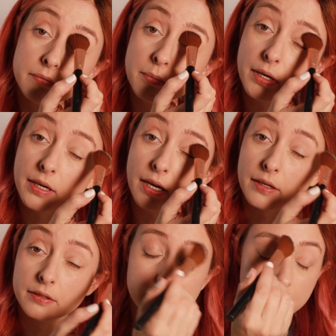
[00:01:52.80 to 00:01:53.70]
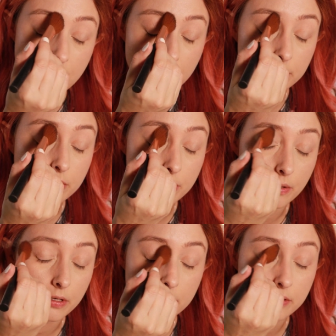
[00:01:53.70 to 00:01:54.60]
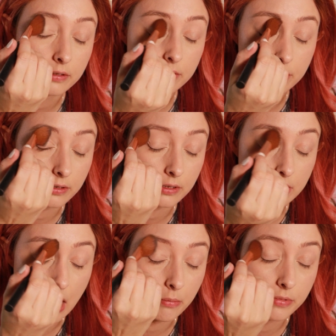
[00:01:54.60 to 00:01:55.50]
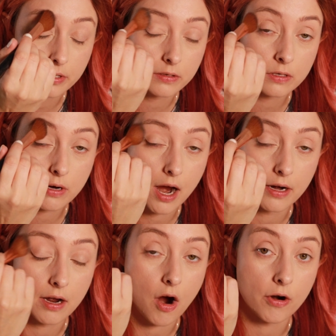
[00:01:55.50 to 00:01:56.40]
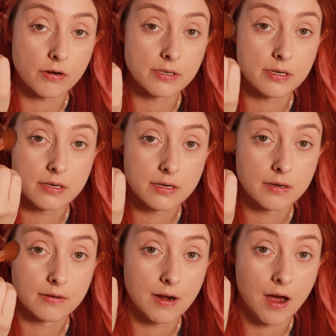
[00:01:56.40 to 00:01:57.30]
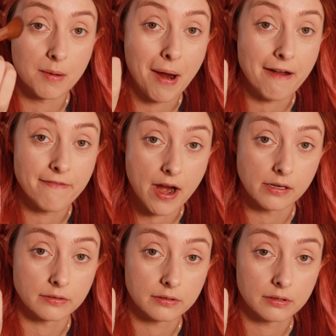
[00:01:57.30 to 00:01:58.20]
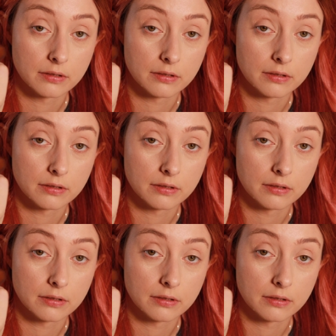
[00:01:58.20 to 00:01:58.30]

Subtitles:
But again, this is not a tutorial. This is just, I'm just trying to art on my face.